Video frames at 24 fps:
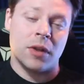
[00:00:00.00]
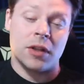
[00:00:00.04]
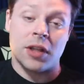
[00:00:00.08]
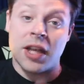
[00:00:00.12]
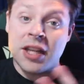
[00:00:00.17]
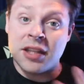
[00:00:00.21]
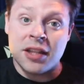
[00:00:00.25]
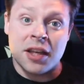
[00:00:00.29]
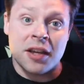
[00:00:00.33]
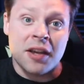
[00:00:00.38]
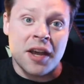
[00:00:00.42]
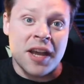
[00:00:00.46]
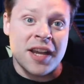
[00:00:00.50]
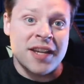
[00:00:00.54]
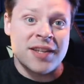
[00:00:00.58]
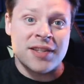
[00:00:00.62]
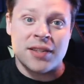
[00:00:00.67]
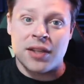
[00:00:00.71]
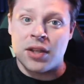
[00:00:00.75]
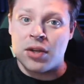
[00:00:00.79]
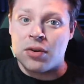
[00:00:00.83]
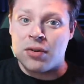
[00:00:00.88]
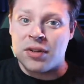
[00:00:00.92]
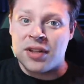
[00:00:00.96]
Like the guy has
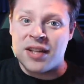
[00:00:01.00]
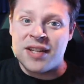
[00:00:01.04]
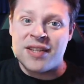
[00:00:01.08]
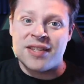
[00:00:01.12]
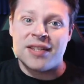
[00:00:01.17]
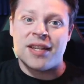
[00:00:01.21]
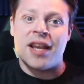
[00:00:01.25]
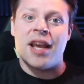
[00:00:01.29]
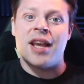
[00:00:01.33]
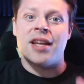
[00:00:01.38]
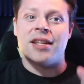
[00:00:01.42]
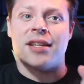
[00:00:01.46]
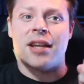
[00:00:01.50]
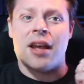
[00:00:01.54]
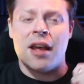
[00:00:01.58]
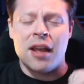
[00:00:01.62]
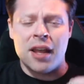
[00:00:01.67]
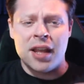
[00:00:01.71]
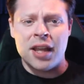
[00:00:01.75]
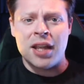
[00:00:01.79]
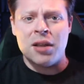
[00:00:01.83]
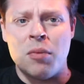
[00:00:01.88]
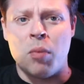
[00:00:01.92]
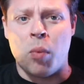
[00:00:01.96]
literally said,
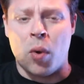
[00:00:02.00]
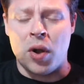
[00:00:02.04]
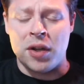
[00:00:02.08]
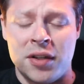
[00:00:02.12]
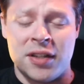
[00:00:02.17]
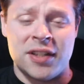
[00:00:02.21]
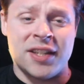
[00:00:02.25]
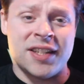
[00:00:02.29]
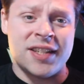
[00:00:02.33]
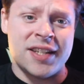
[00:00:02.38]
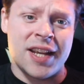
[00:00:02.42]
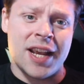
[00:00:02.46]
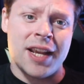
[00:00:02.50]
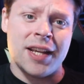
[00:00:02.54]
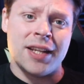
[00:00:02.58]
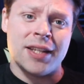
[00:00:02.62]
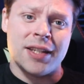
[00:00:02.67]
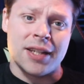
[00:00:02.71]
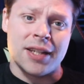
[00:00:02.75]
I want to take